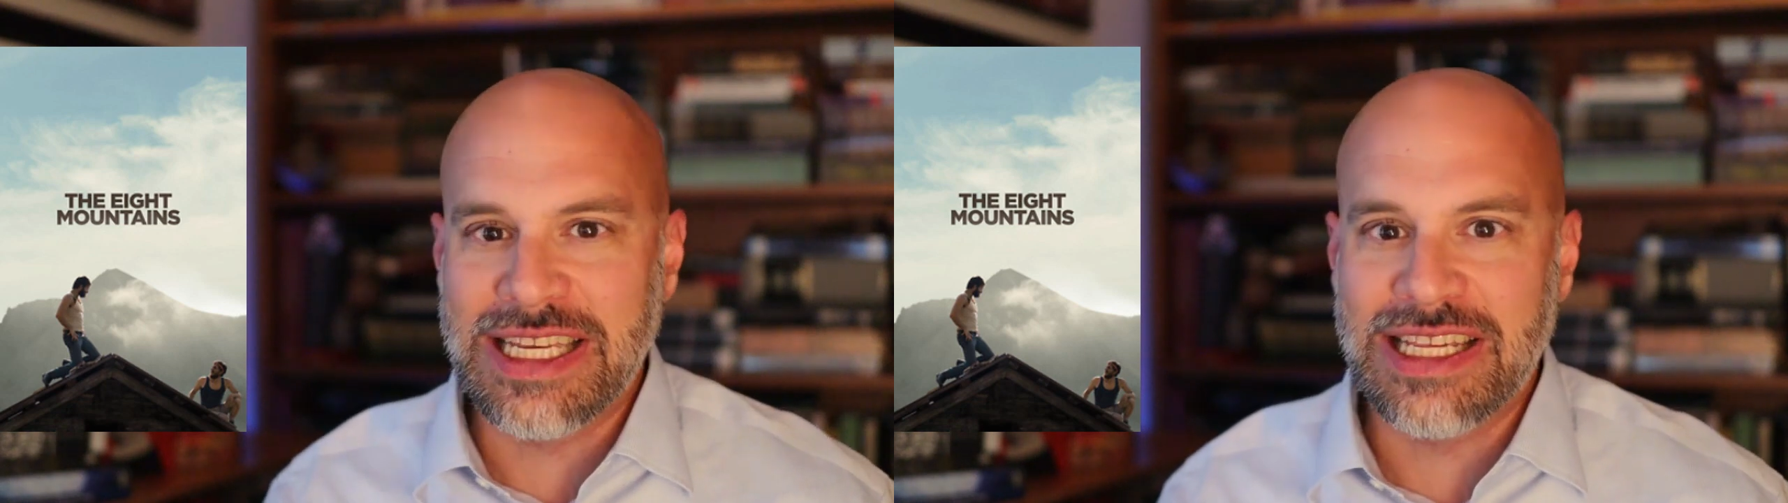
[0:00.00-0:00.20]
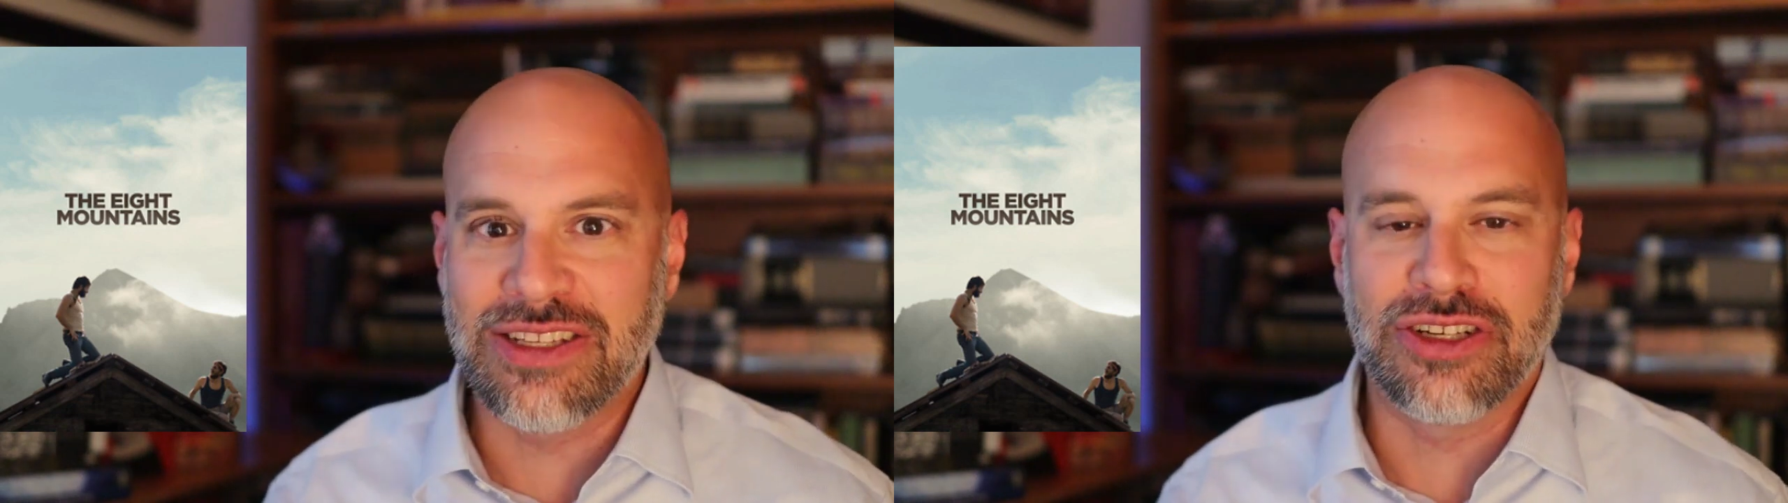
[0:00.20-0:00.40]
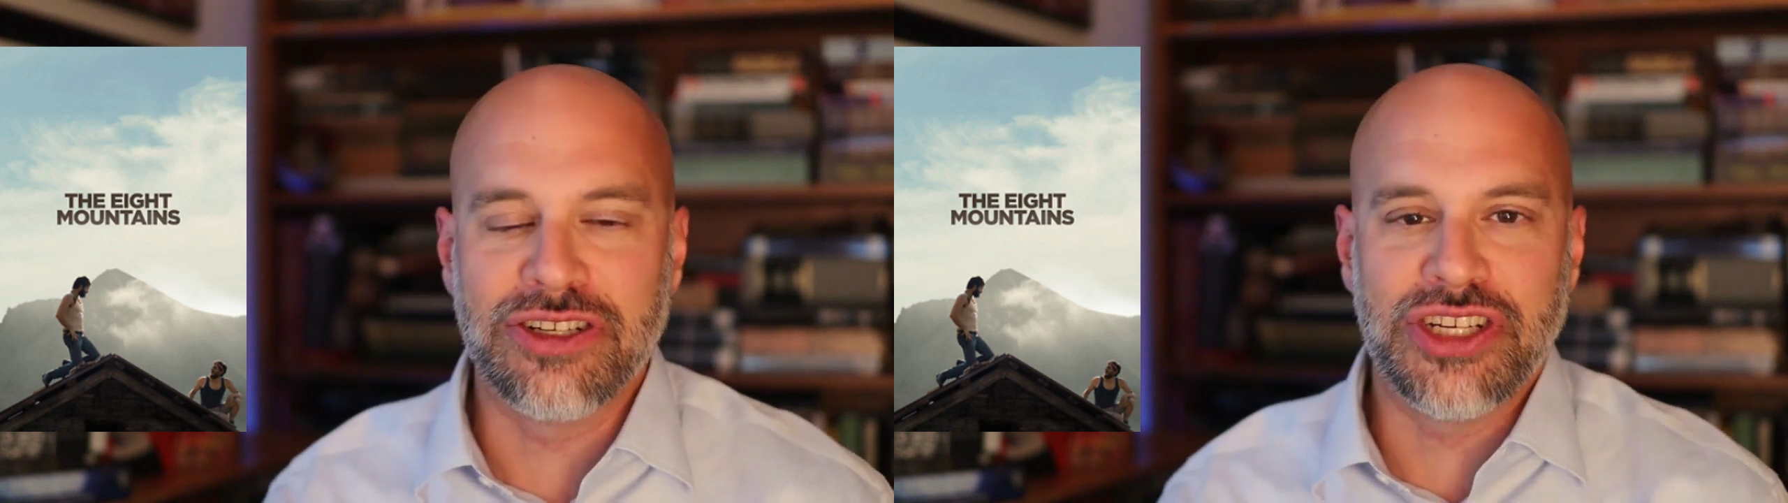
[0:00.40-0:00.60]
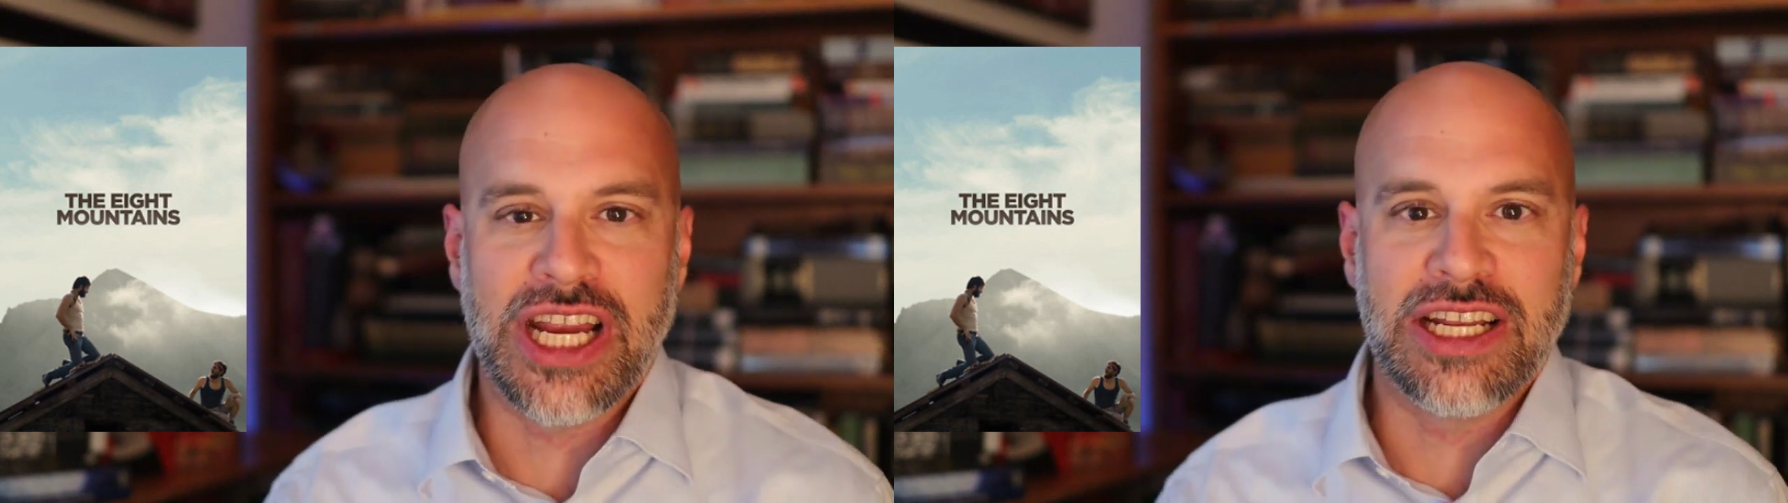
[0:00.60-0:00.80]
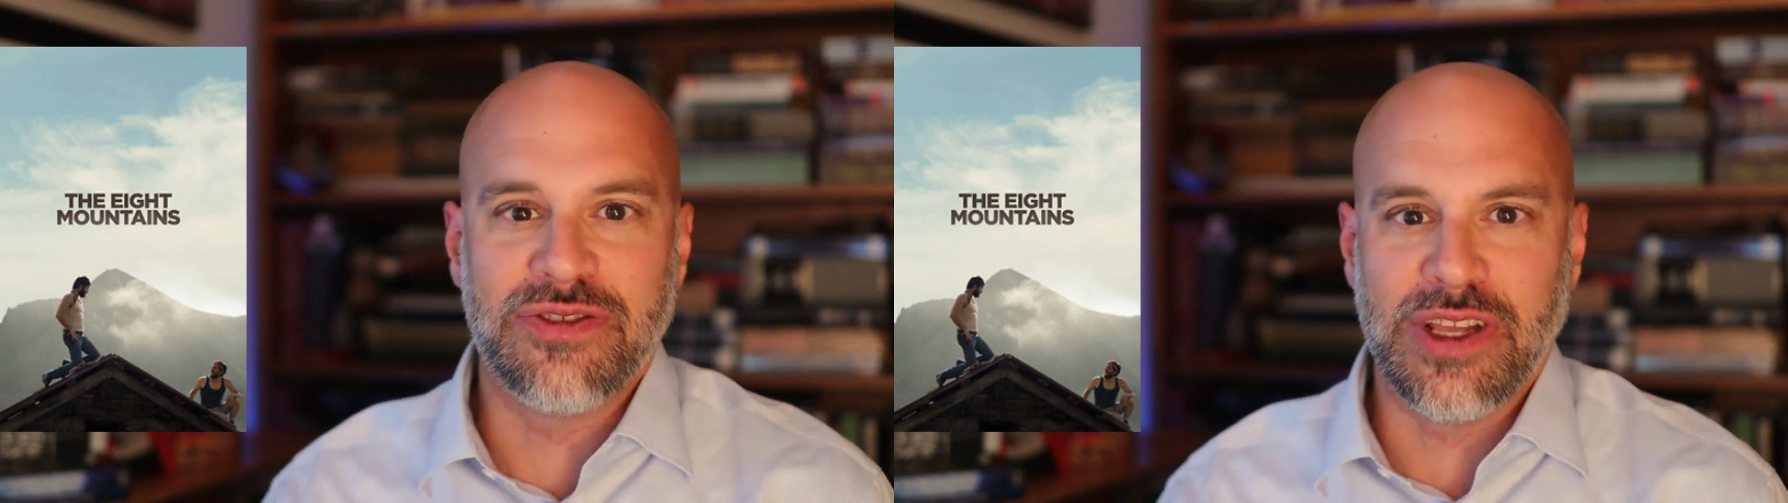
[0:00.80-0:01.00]
disc on
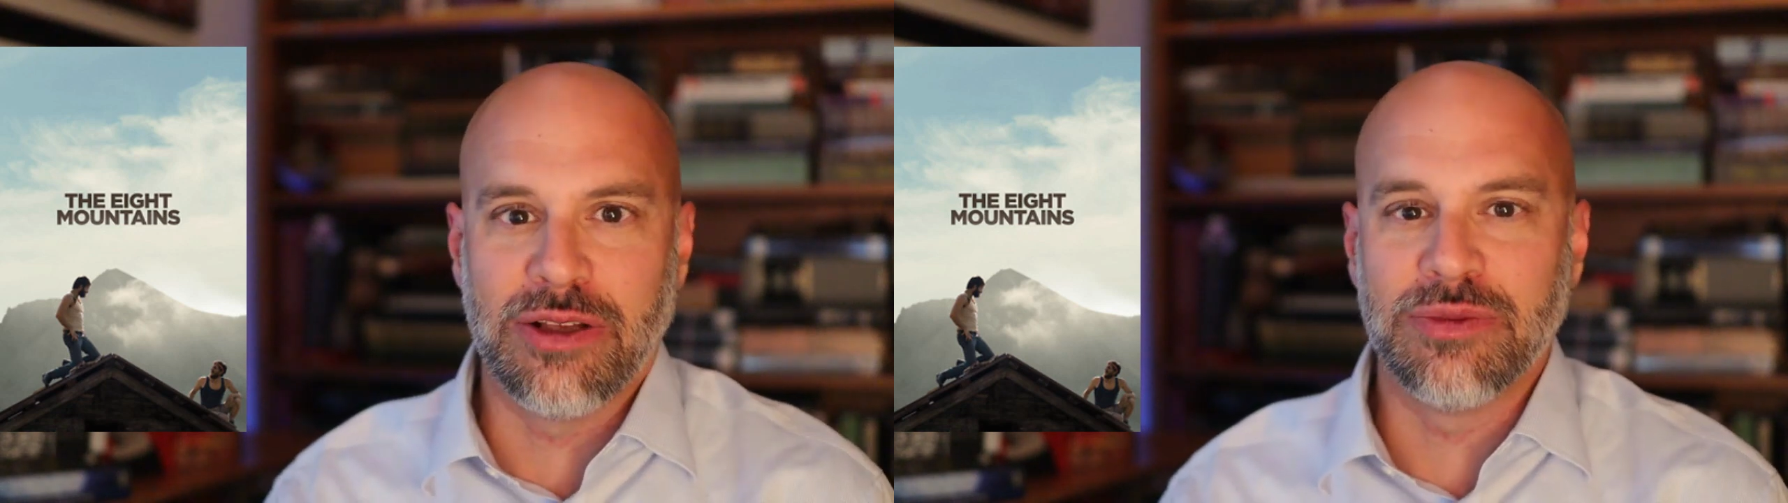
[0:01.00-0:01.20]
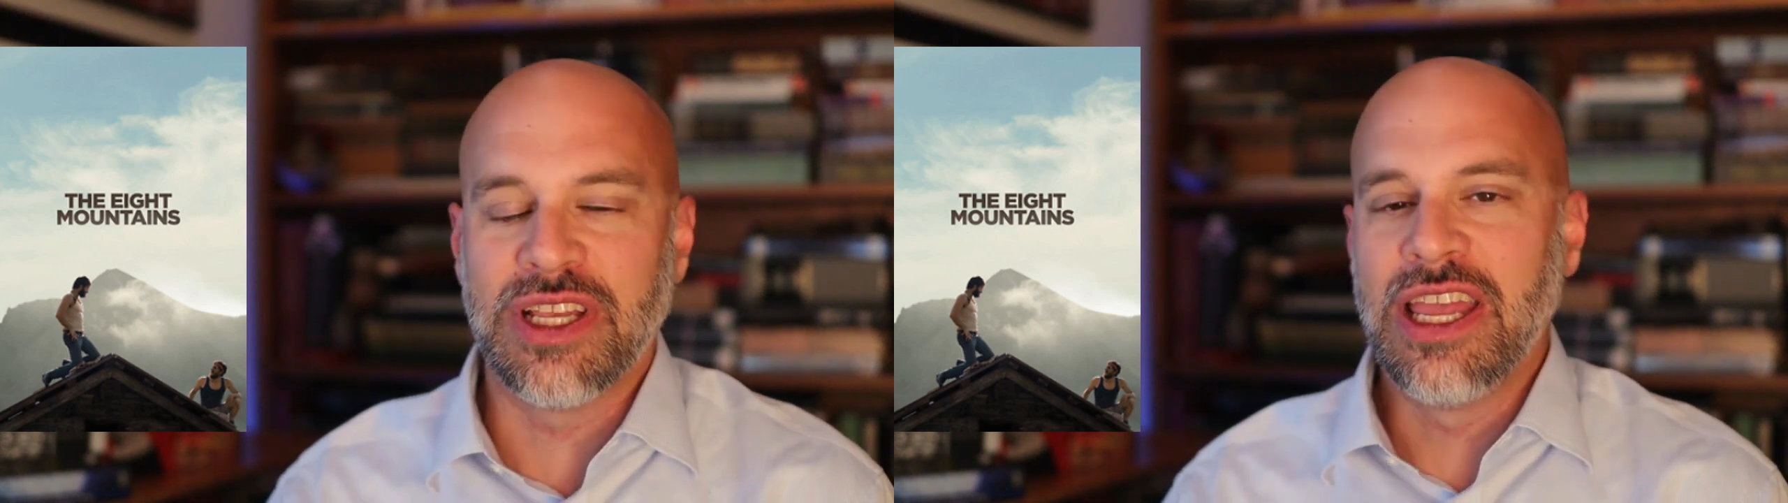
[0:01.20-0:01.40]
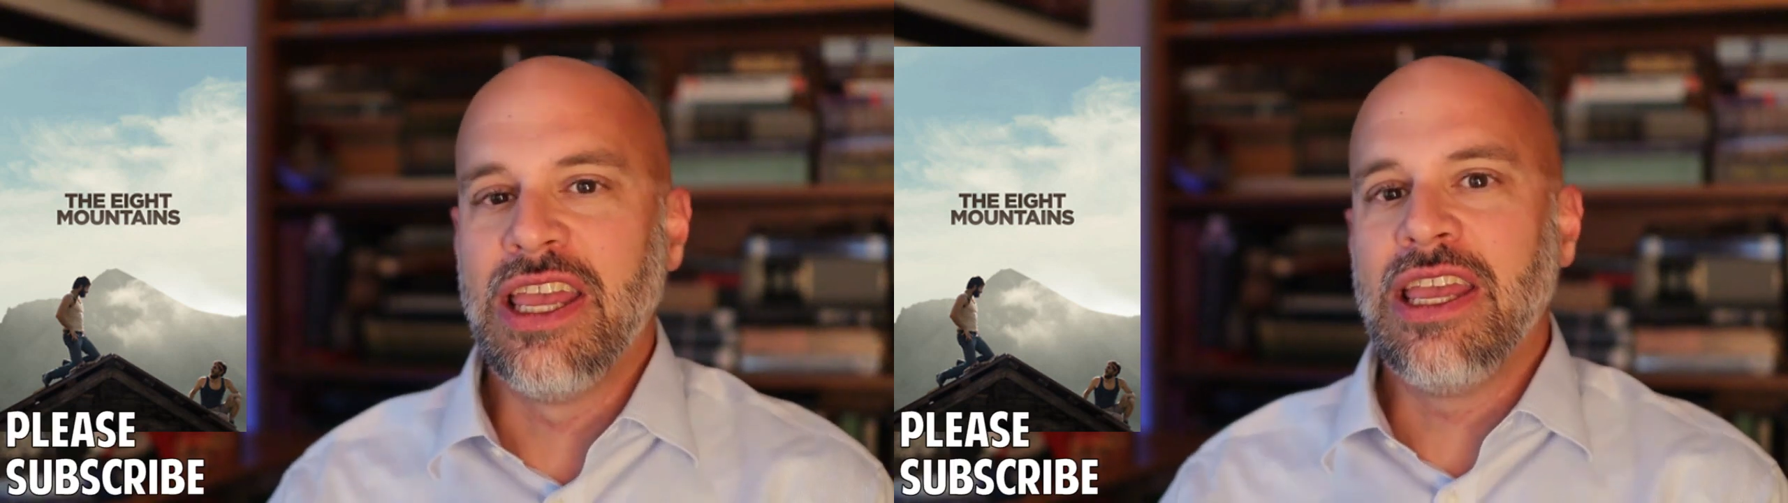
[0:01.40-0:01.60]
Janus Films,